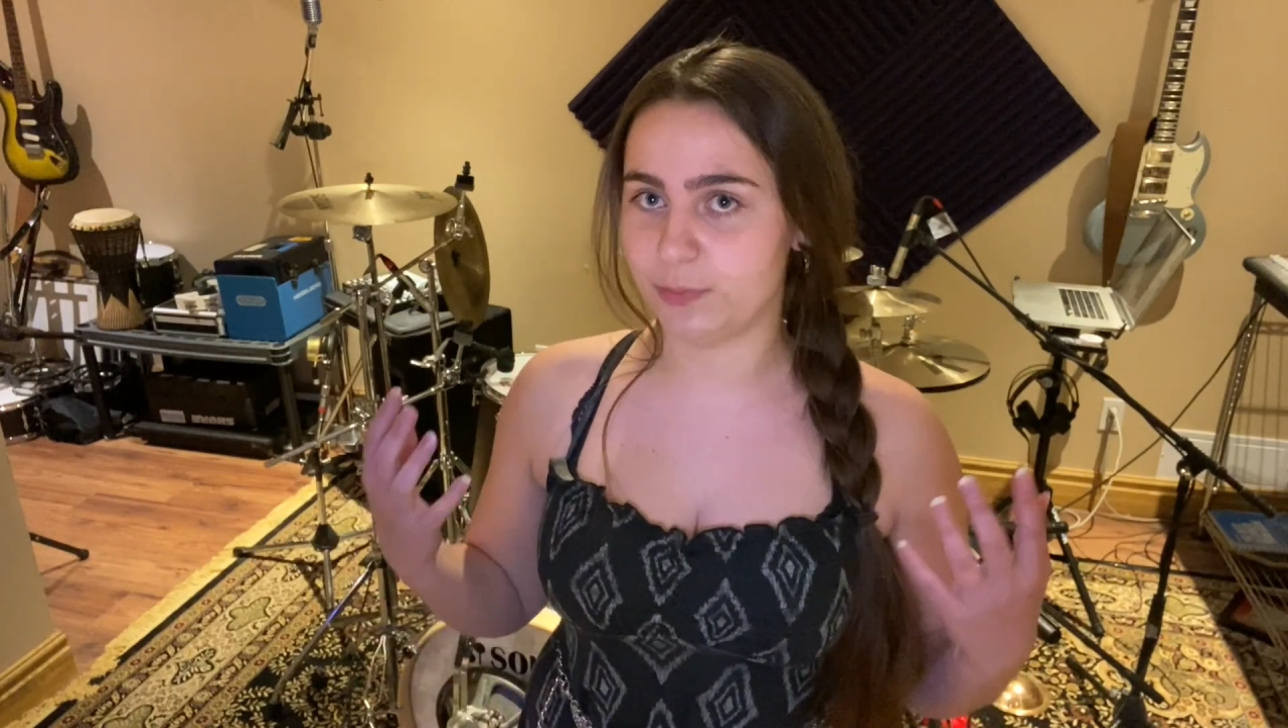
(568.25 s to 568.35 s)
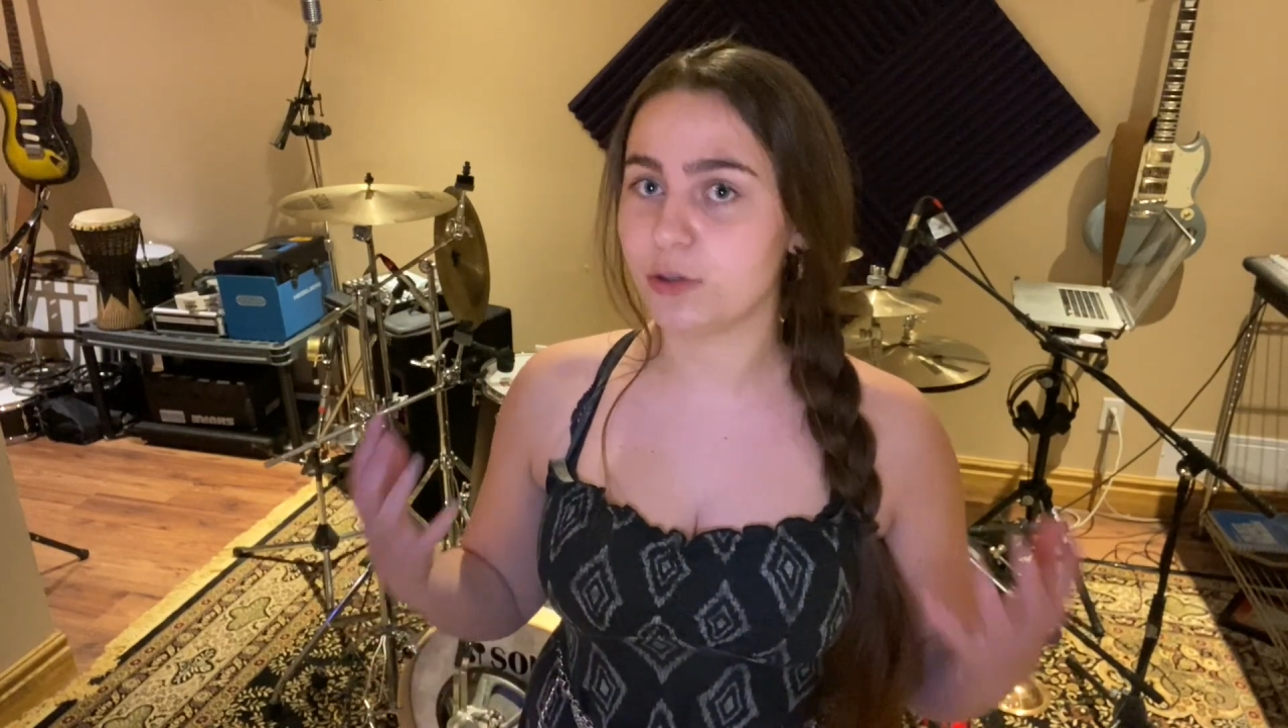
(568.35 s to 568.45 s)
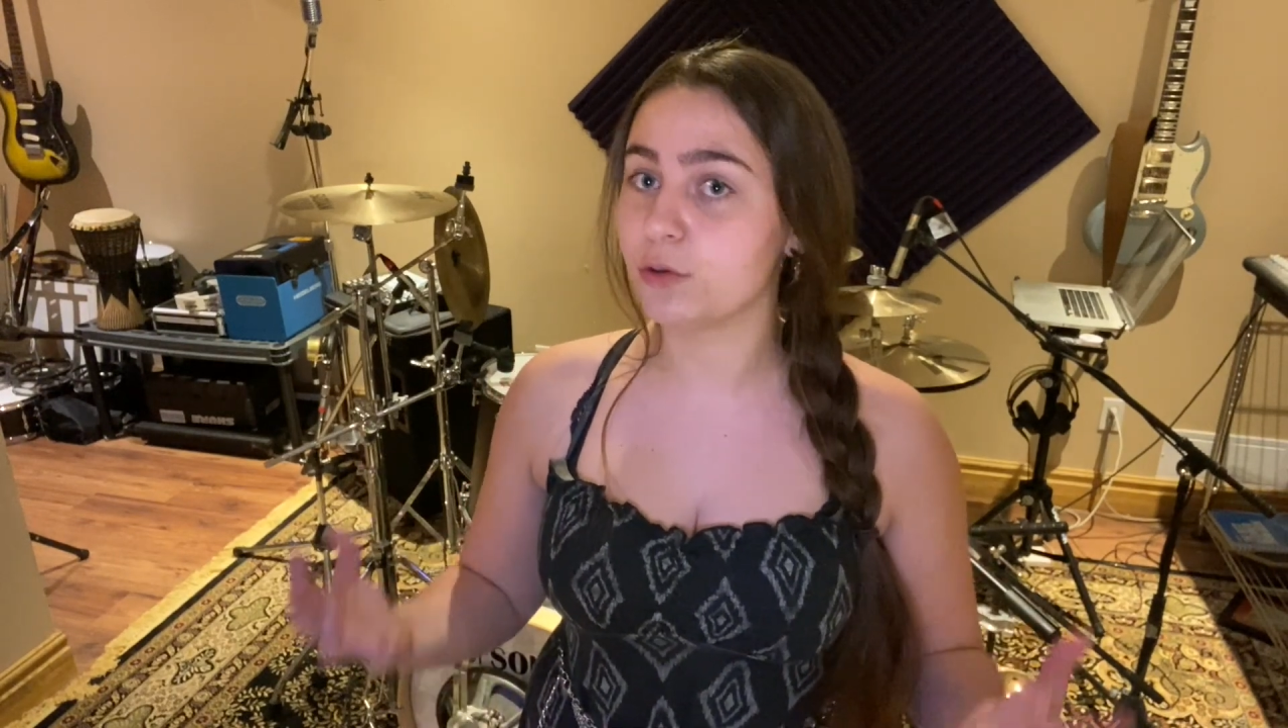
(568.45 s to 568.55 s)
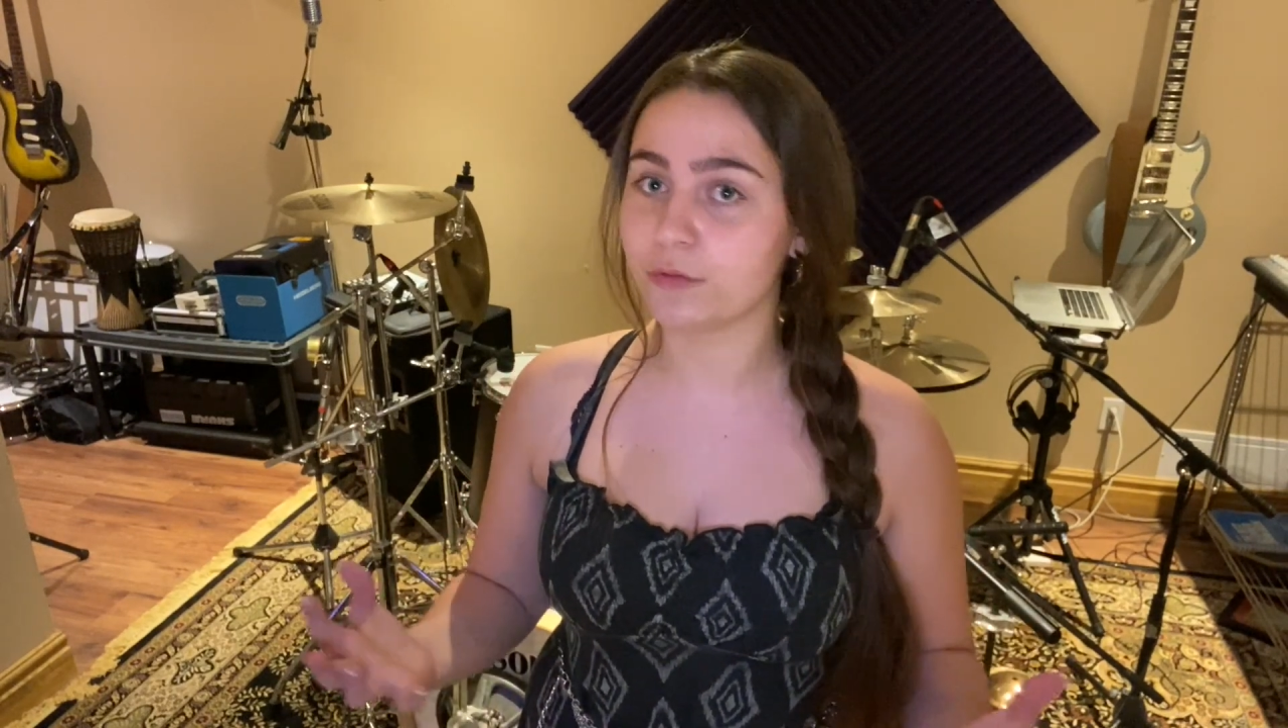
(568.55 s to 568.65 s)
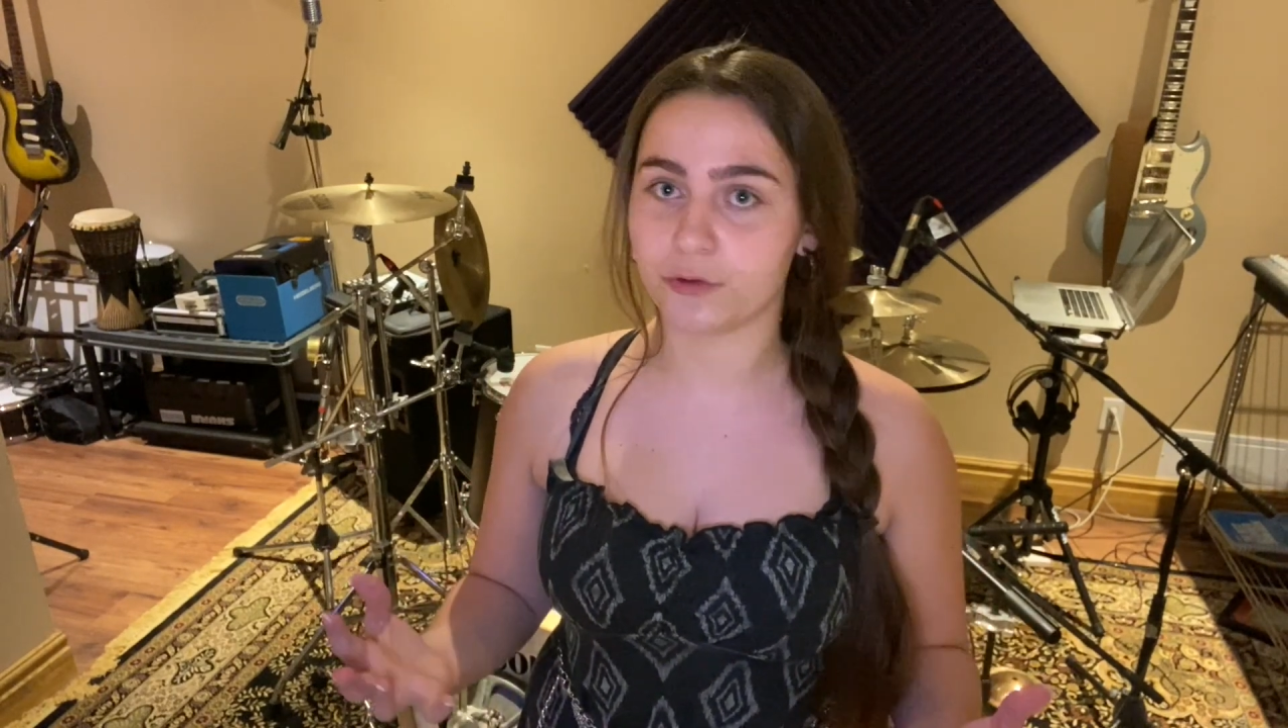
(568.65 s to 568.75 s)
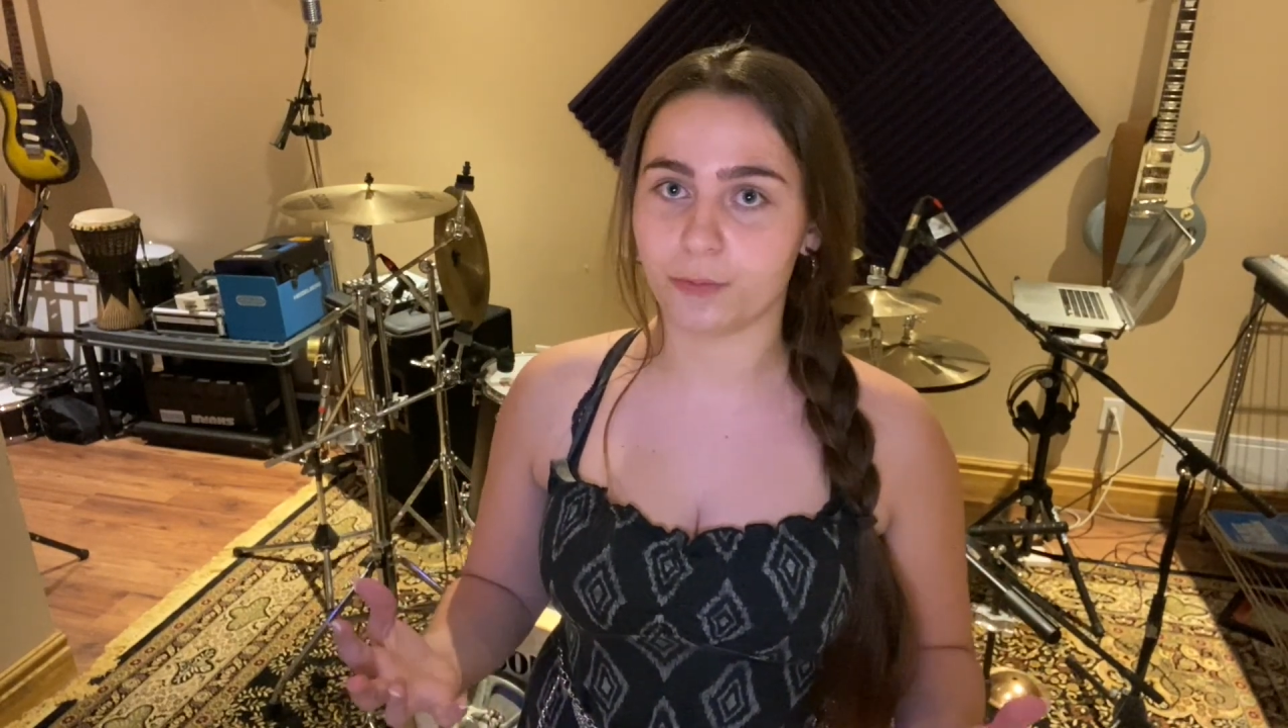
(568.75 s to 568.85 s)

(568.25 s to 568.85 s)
beautiful